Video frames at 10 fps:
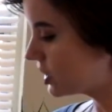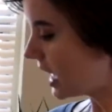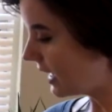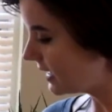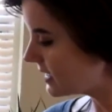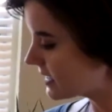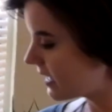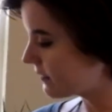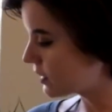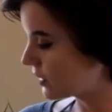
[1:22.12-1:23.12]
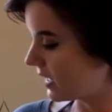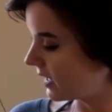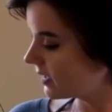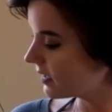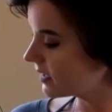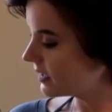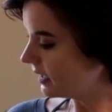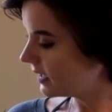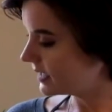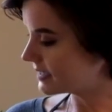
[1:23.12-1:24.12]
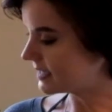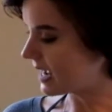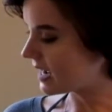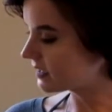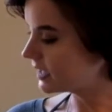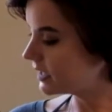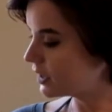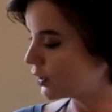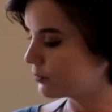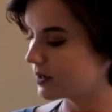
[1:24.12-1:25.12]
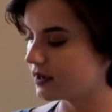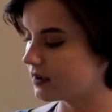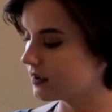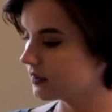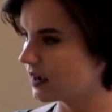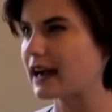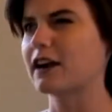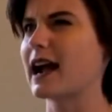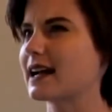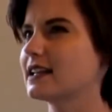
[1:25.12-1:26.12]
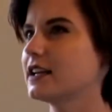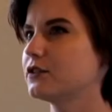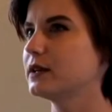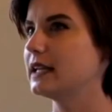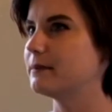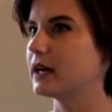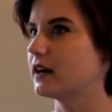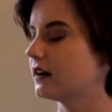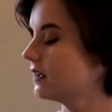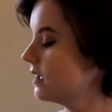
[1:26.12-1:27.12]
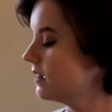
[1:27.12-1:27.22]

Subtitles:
Chinese evergreen. It's an Aglaonema, or Aglaonema.